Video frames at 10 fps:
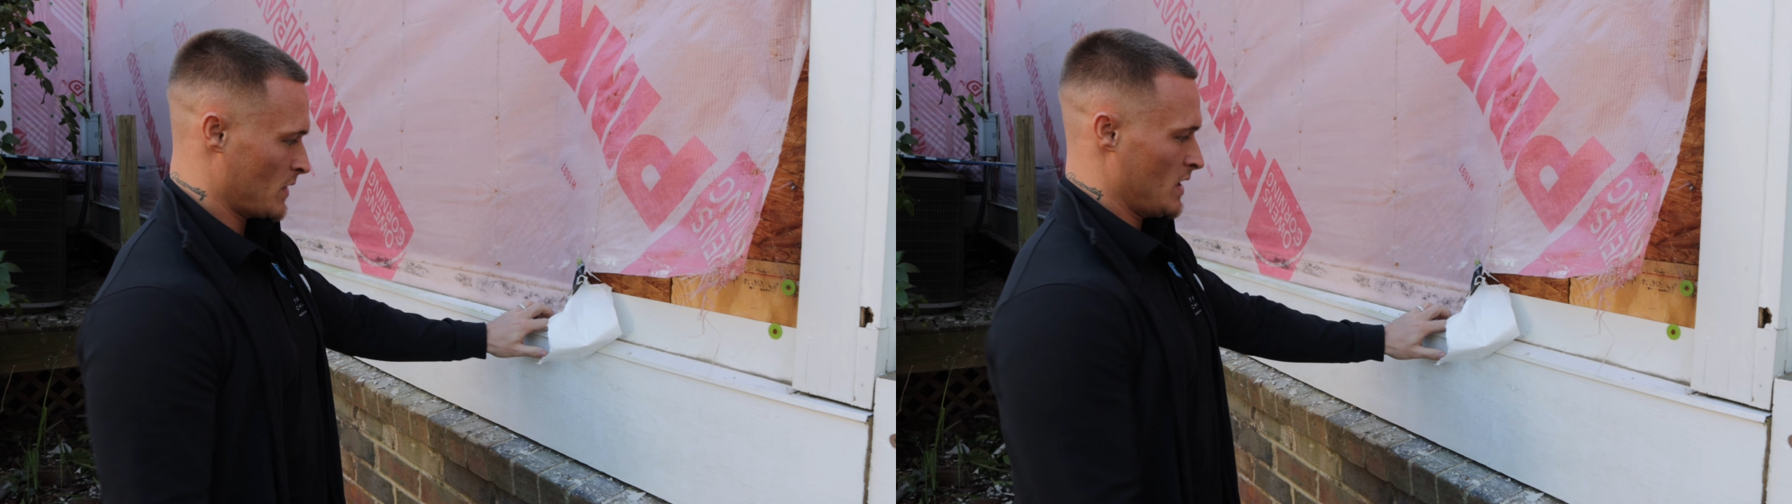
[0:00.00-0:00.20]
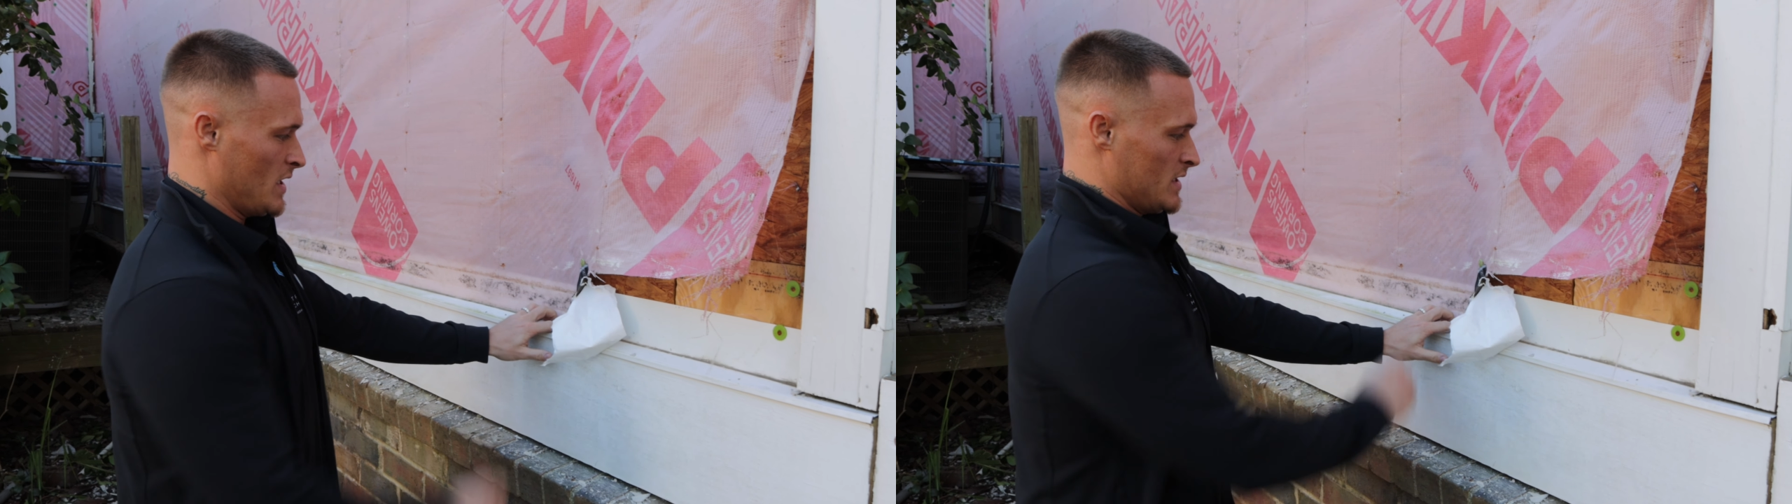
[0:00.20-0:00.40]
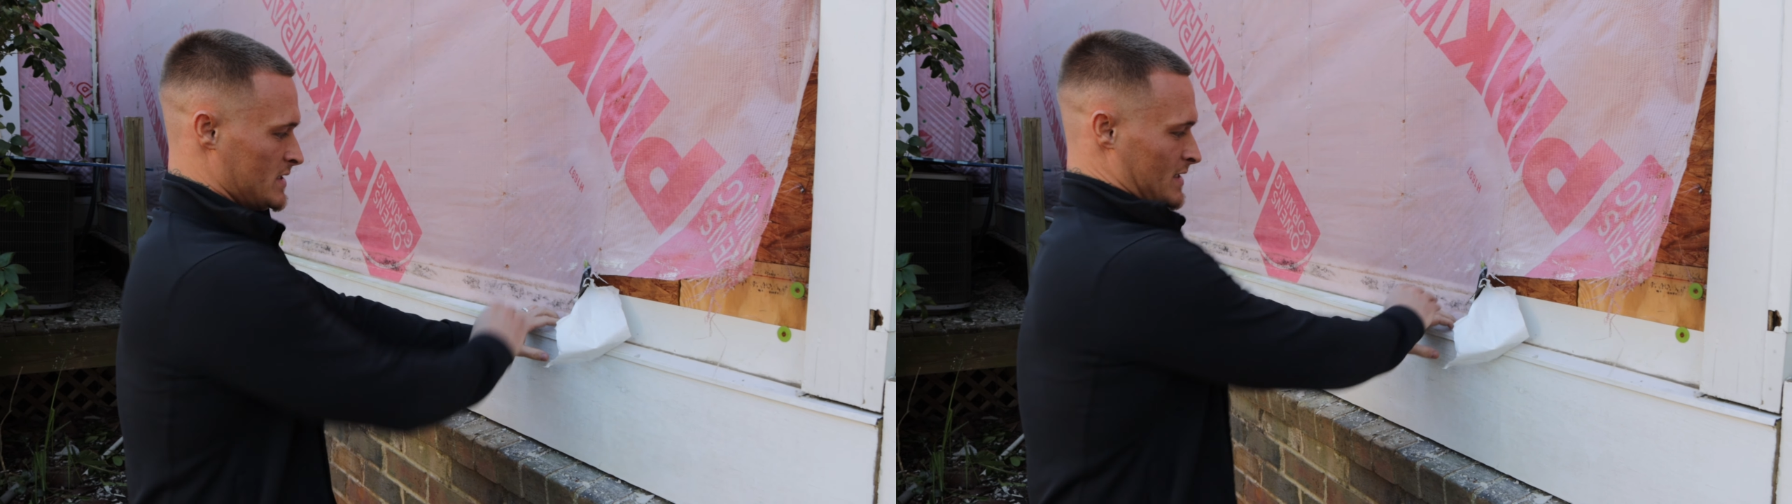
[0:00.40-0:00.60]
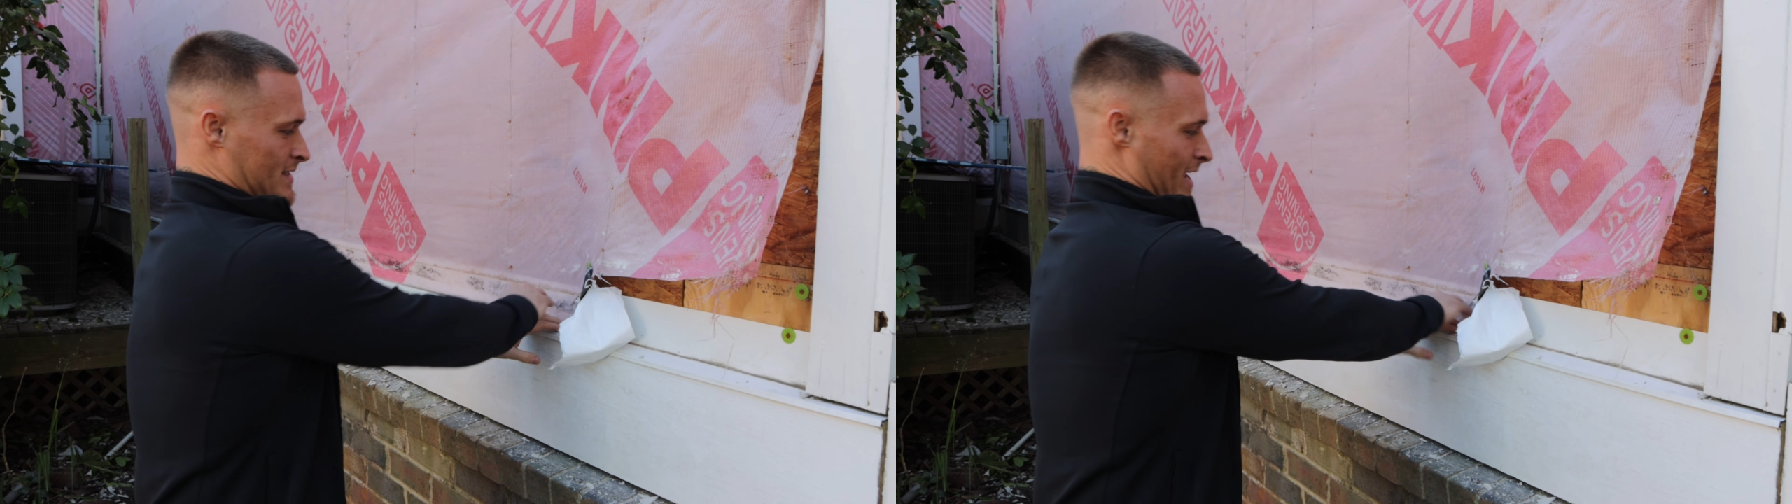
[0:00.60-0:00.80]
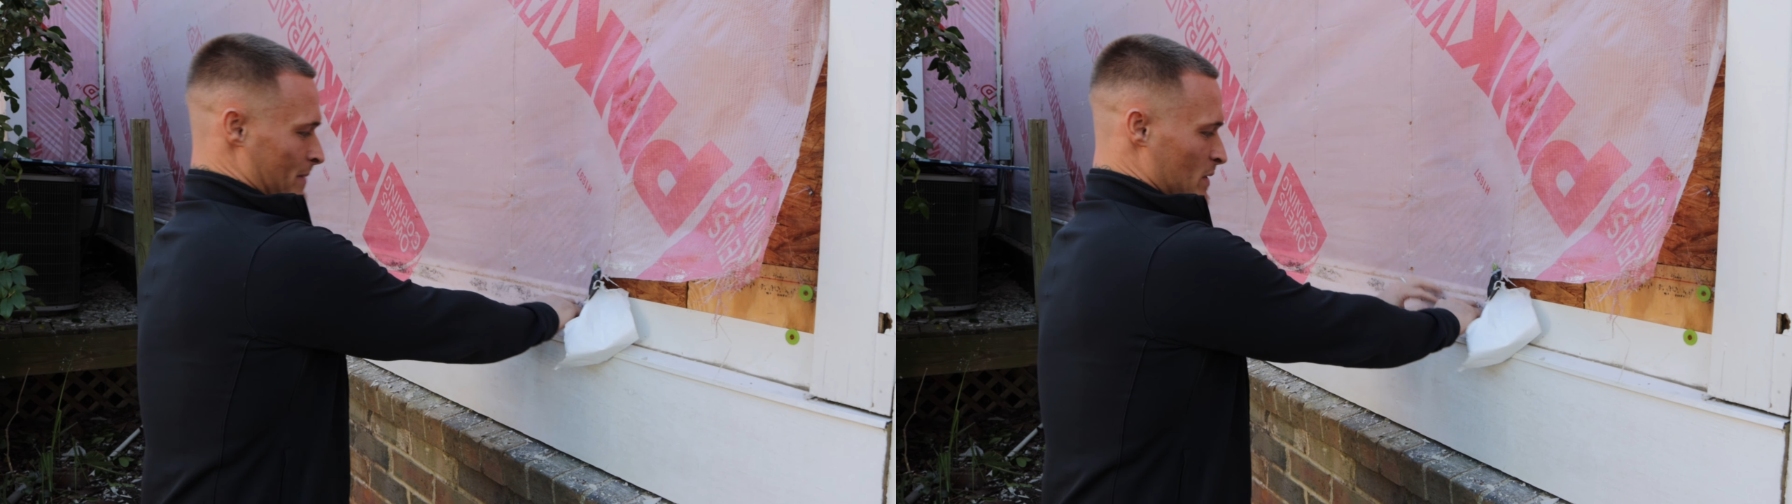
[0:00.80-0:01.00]
is
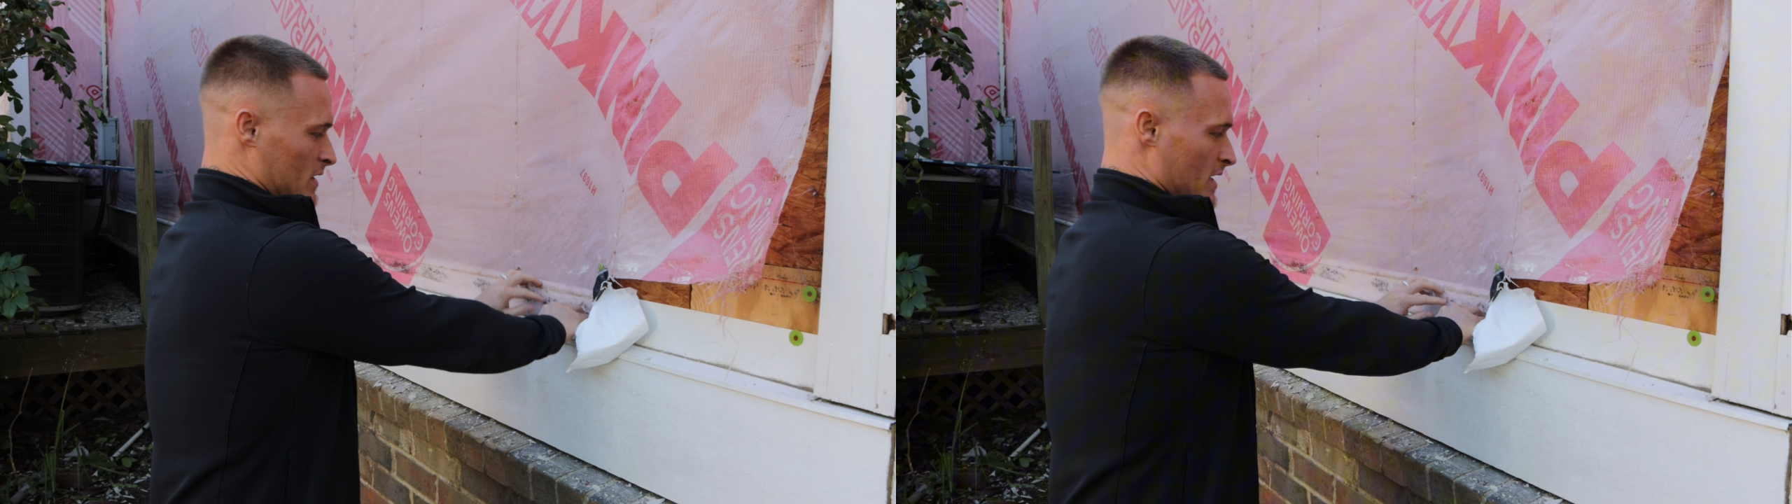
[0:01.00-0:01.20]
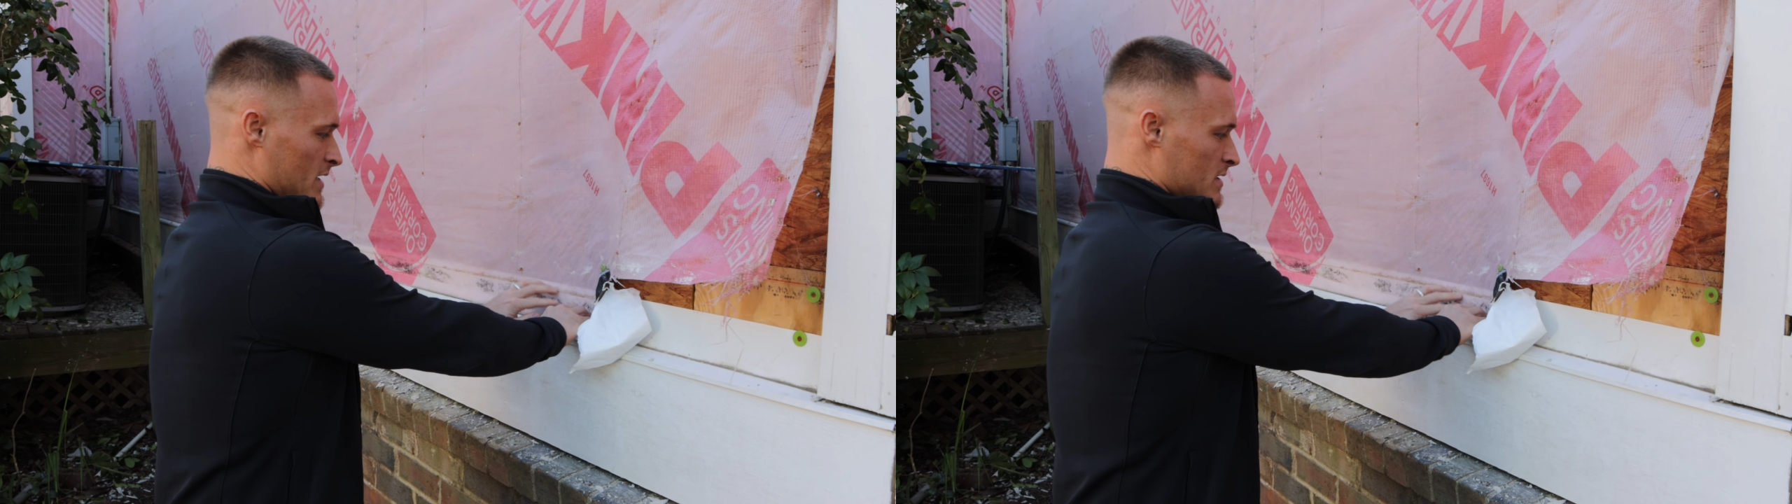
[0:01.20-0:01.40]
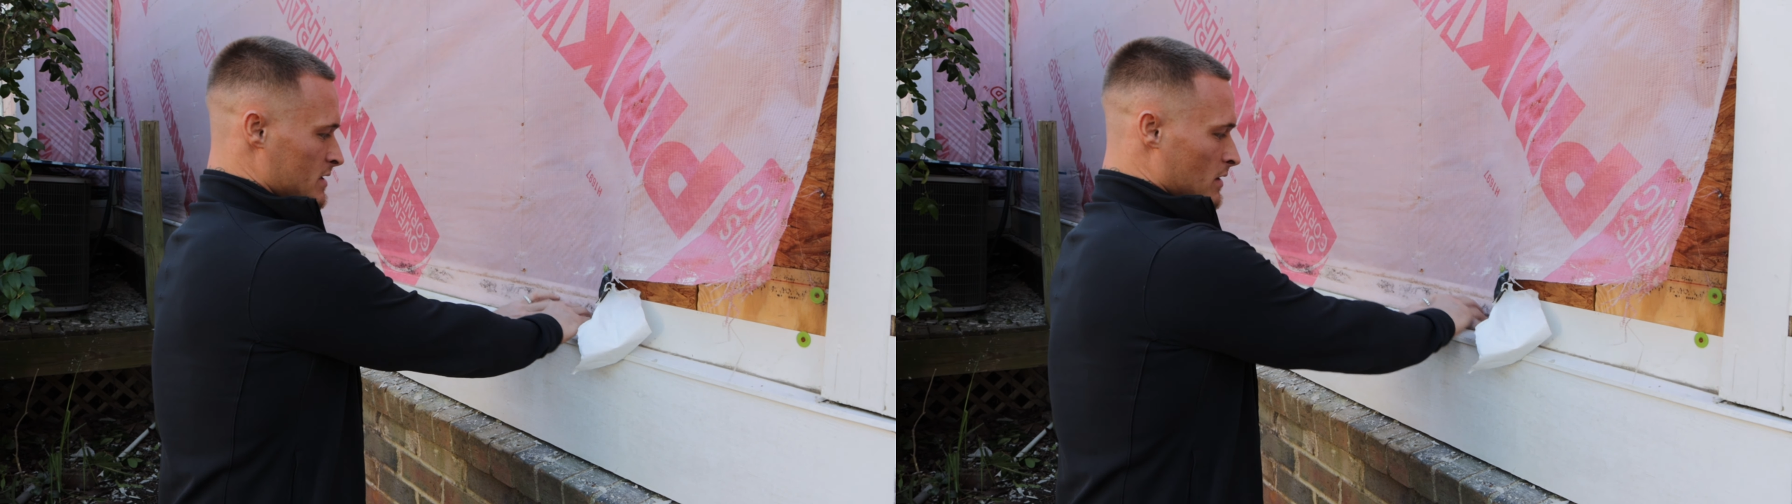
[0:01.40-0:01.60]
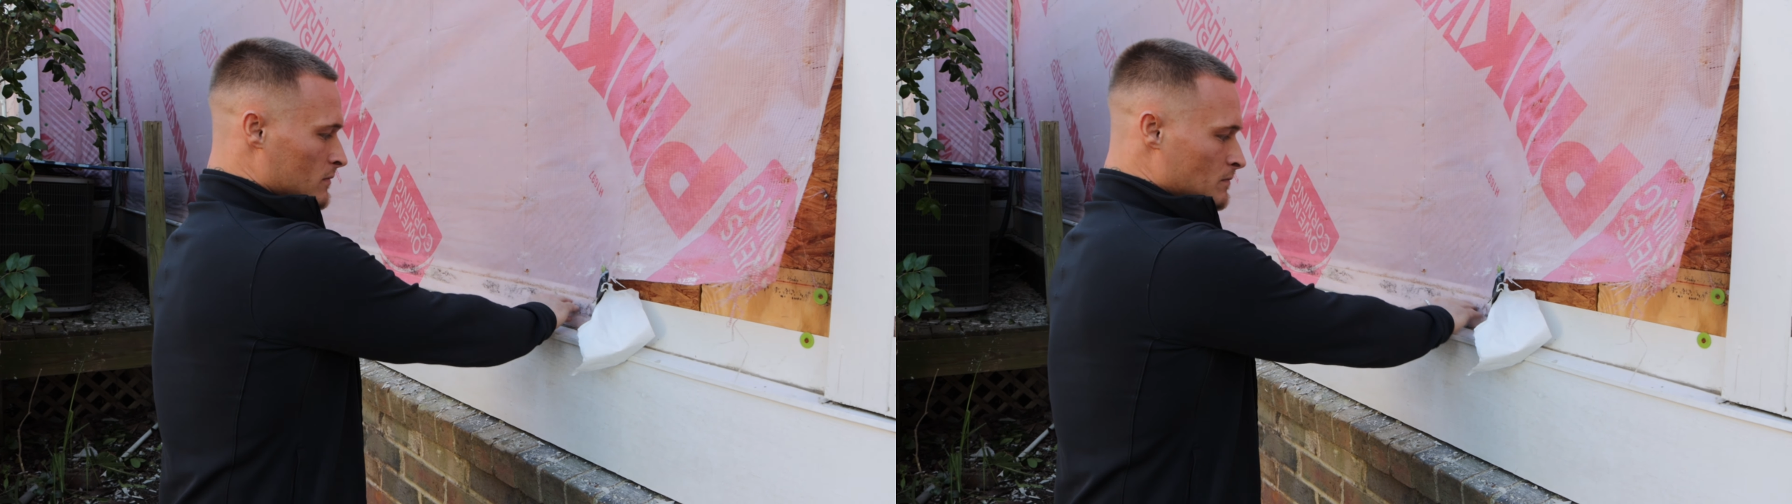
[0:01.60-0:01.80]
taping this